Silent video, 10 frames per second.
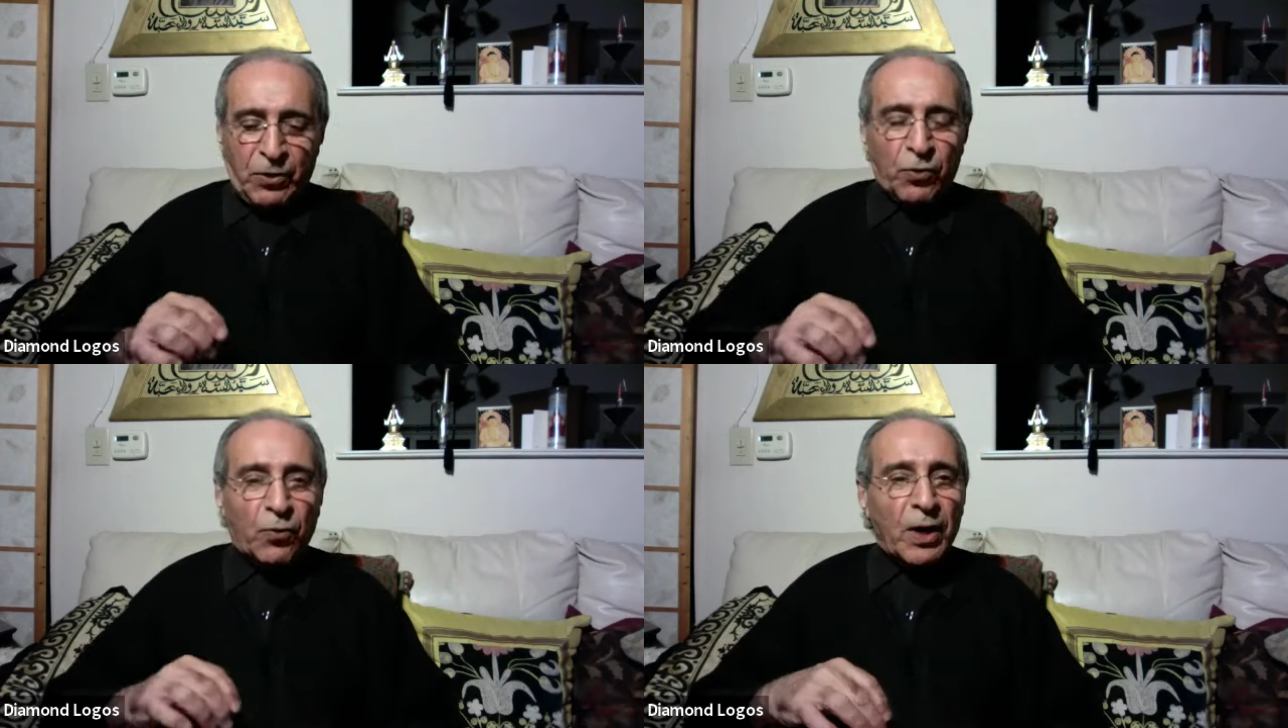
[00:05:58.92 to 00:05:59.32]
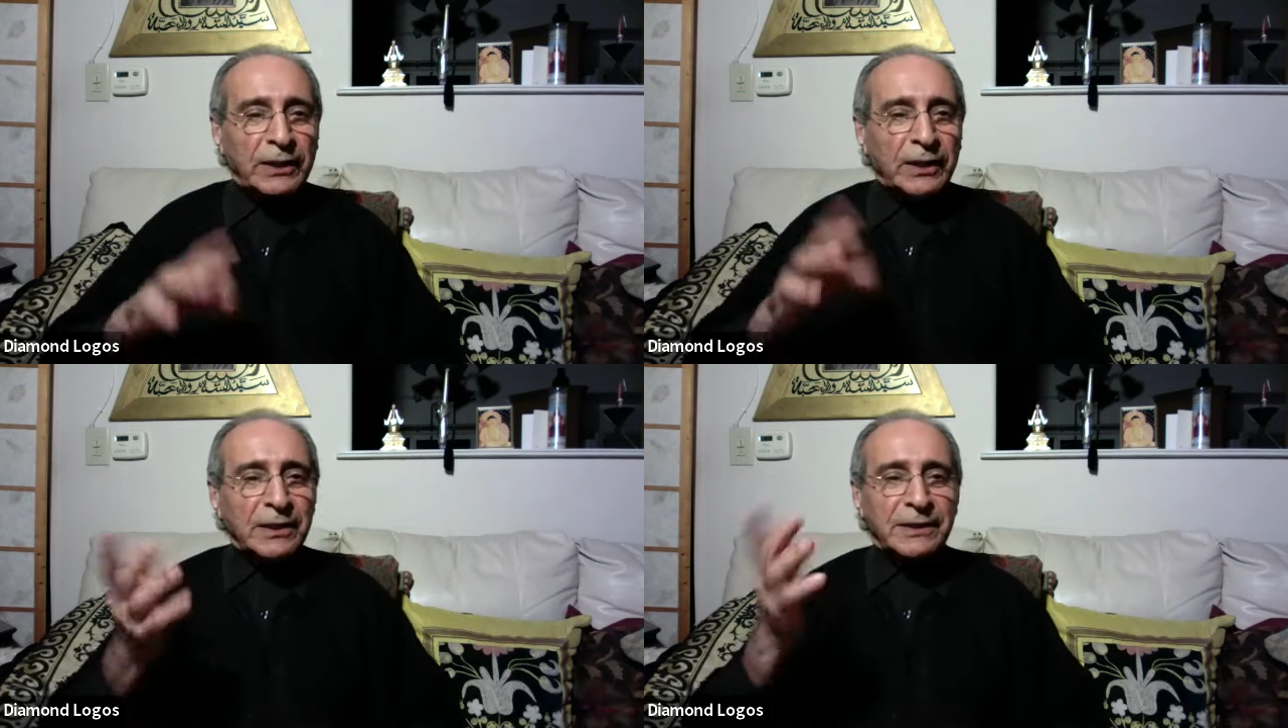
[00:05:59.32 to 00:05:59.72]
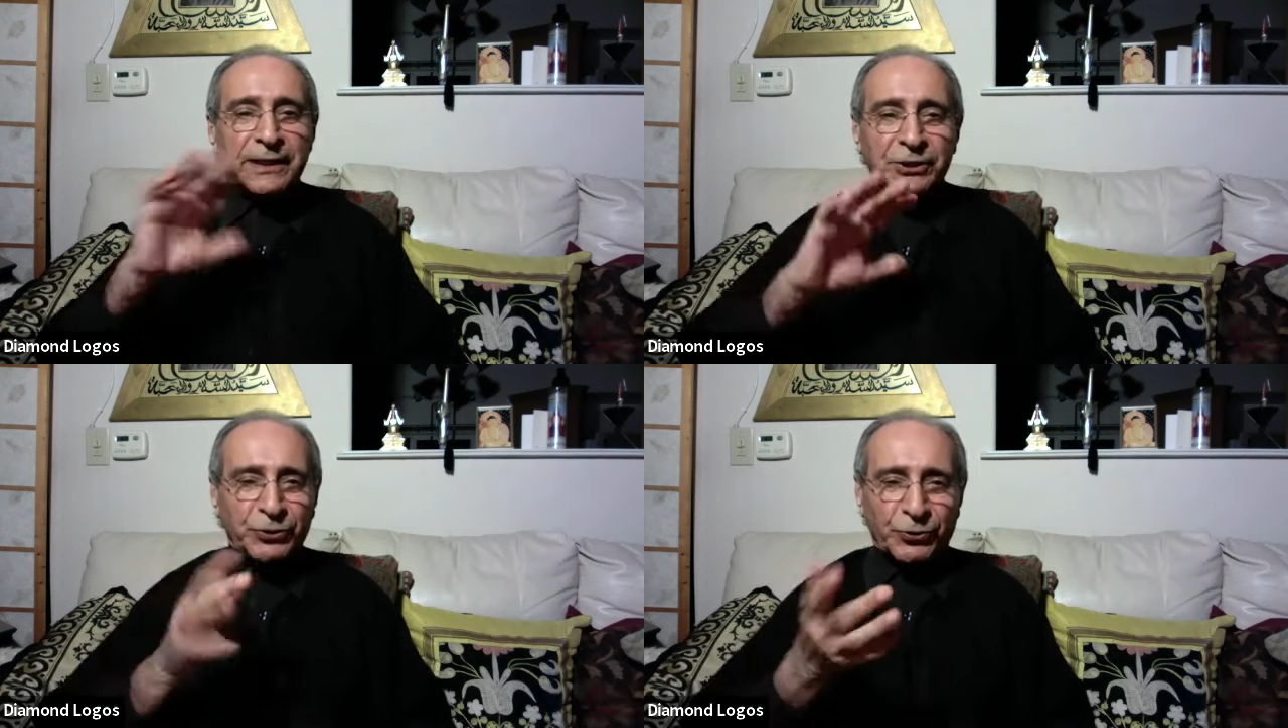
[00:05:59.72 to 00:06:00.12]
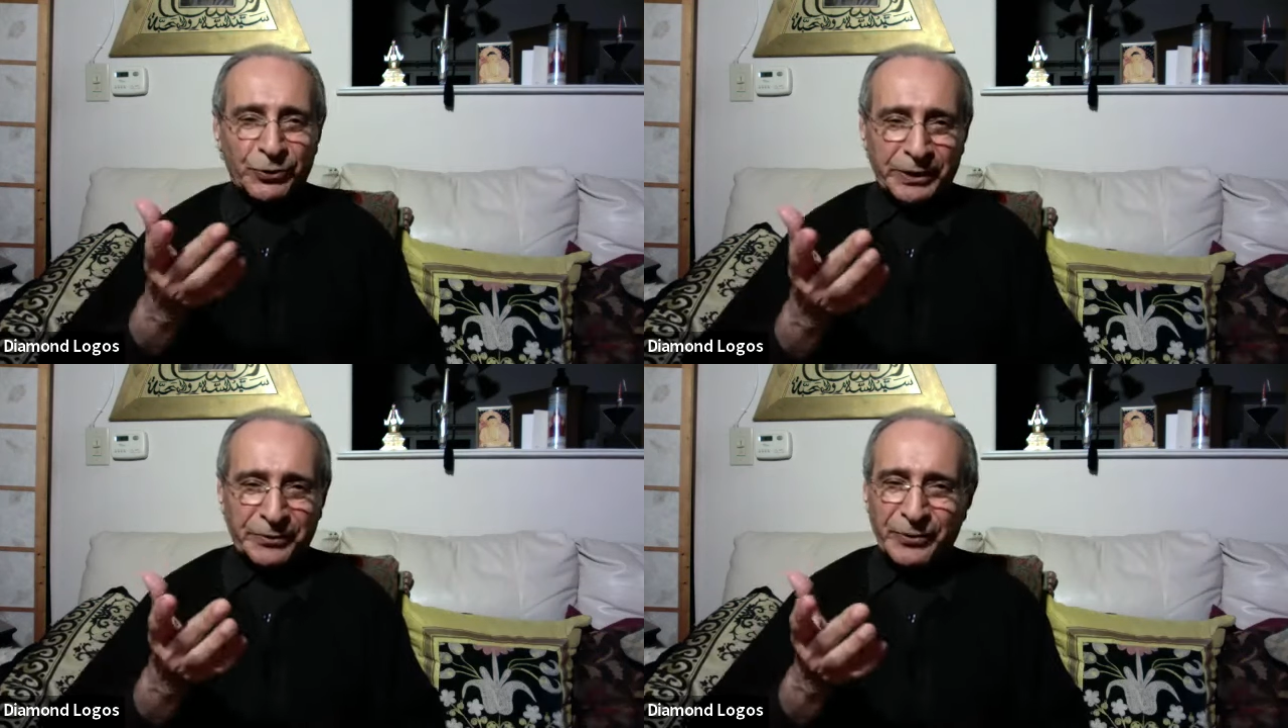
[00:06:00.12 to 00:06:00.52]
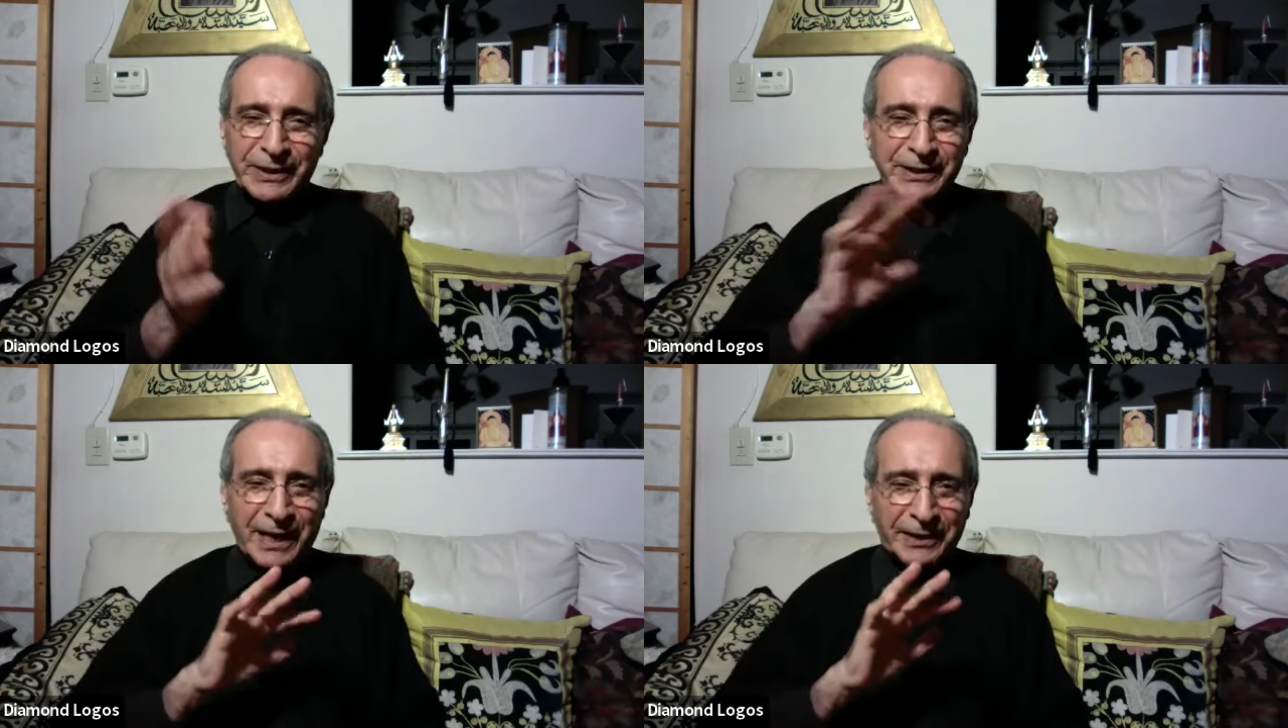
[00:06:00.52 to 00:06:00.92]
What is the story? What
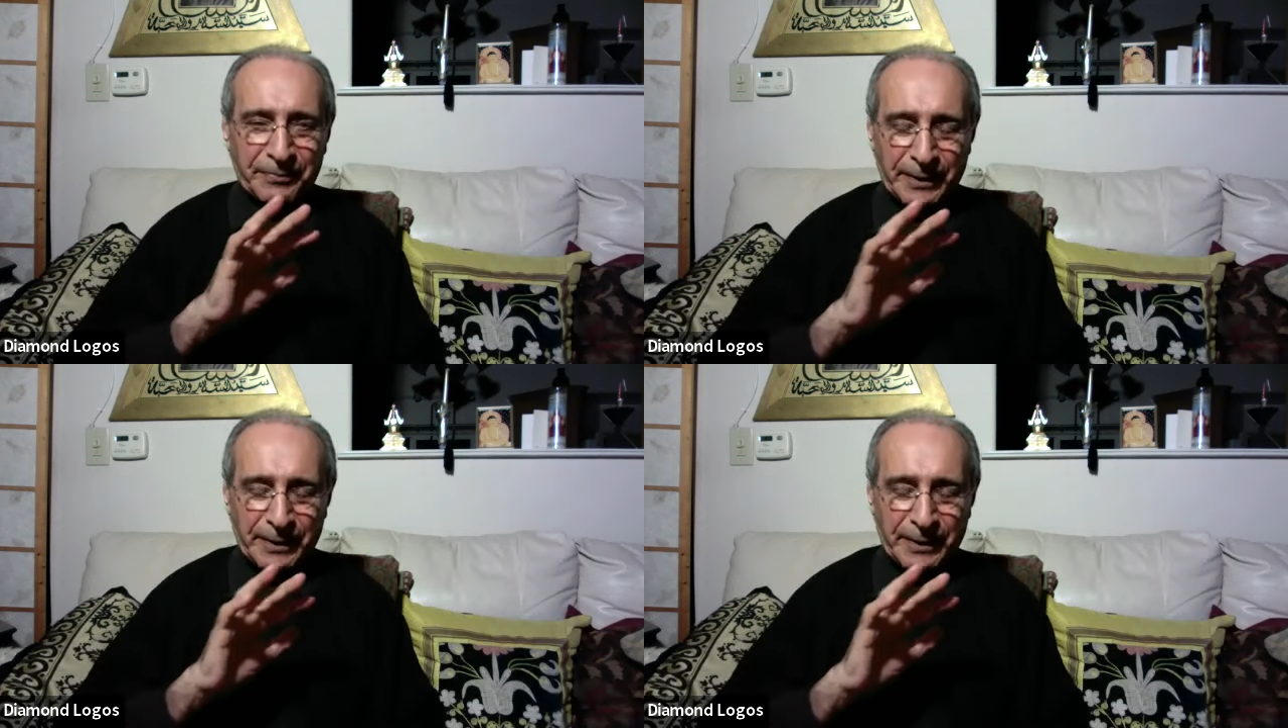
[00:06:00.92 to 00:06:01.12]
does that